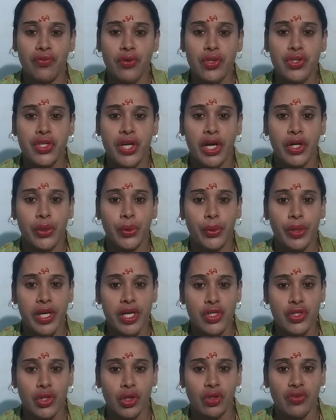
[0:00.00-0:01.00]
first canto
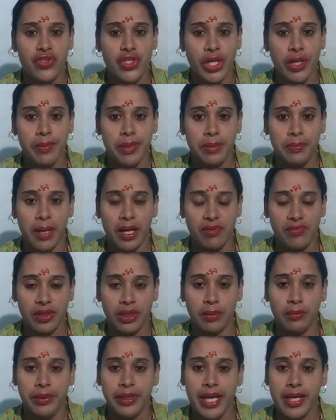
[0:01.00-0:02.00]
creation of Srimad
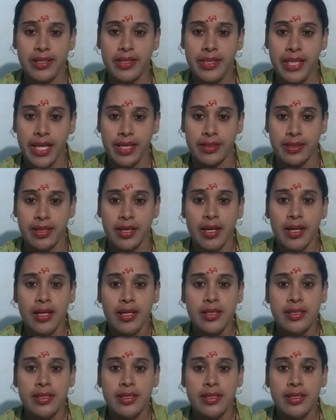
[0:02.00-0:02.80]
Bhagavatam. Text 6.